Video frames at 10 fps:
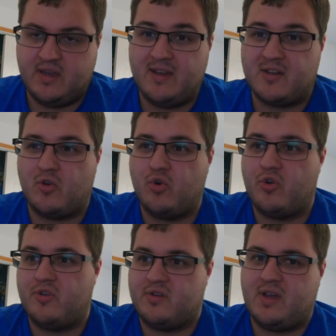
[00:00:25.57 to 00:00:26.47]
8
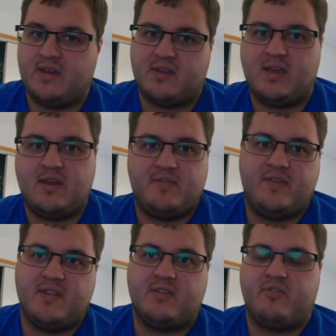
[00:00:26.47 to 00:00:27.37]
core and kind of got a
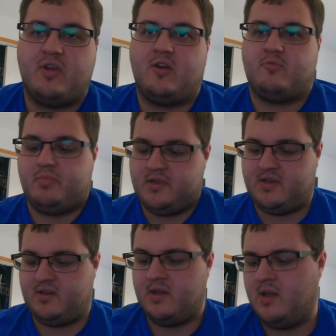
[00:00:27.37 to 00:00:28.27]
feeling for how it
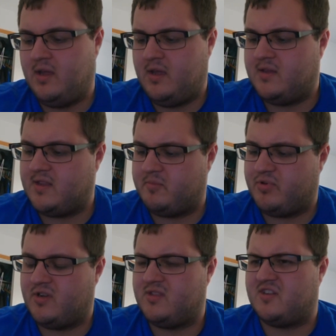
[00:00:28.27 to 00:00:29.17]
played, and then
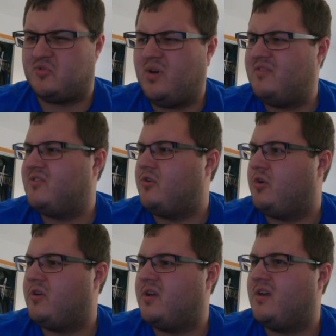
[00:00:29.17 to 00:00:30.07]
put in the 12
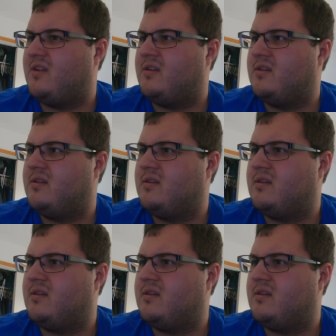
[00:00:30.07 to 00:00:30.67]
core, and